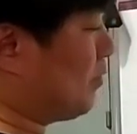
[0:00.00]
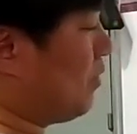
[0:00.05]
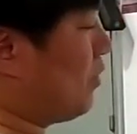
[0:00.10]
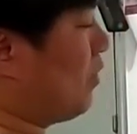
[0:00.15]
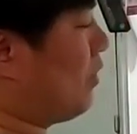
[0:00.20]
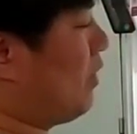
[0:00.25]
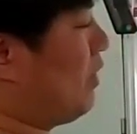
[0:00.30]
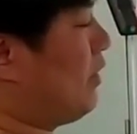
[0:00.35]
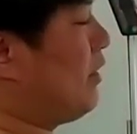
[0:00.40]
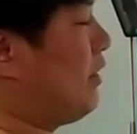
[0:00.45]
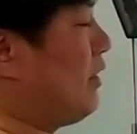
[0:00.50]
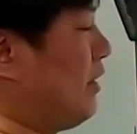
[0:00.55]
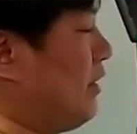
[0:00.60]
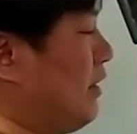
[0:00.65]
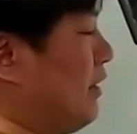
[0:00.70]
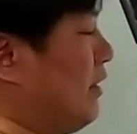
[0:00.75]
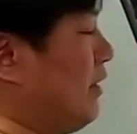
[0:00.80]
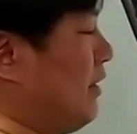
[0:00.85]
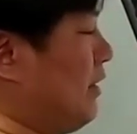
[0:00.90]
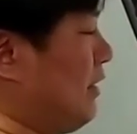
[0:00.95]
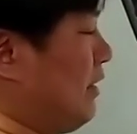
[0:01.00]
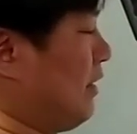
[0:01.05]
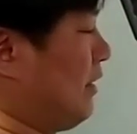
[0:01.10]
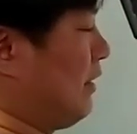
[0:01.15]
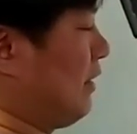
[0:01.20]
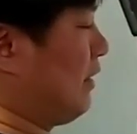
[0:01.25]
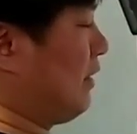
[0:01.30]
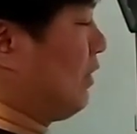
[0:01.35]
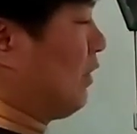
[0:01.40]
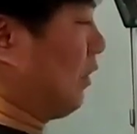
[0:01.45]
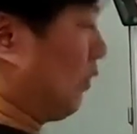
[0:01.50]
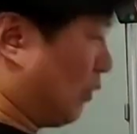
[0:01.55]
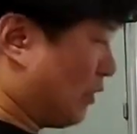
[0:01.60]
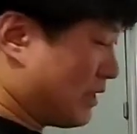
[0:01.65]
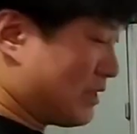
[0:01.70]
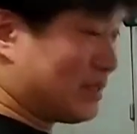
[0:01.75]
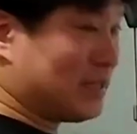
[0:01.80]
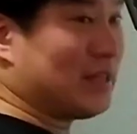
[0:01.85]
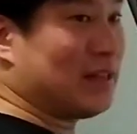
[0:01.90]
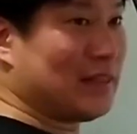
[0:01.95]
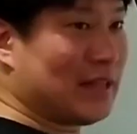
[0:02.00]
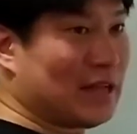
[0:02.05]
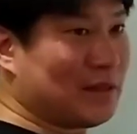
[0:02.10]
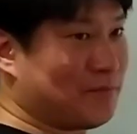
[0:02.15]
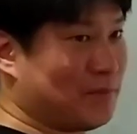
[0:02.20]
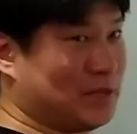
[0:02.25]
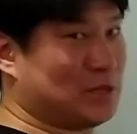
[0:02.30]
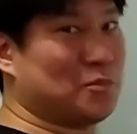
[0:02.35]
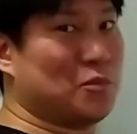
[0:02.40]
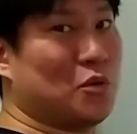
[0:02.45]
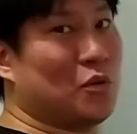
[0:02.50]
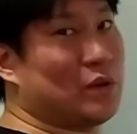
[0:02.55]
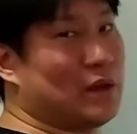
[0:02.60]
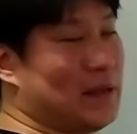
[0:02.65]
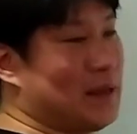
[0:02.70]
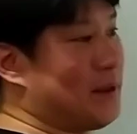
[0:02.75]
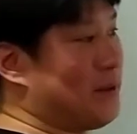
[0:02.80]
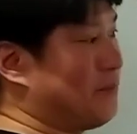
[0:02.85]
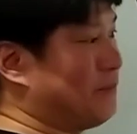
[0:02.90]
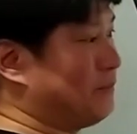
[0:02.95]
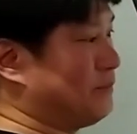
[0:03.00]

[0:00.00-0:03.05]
more will still not be smoky.